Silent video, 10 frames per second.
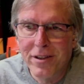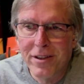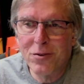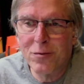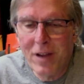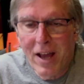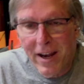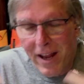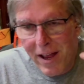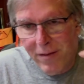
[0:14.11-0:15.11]
You've
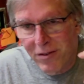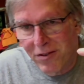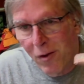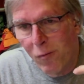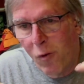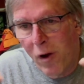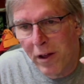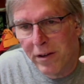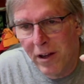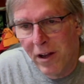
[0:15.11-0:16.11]
got to have
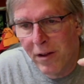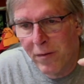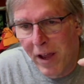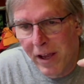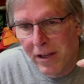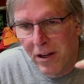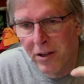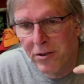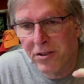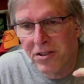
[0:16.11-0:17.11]
somewhat of a
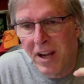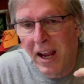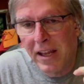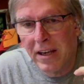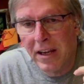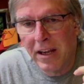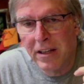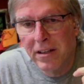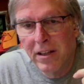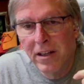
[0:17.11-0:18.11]
understanding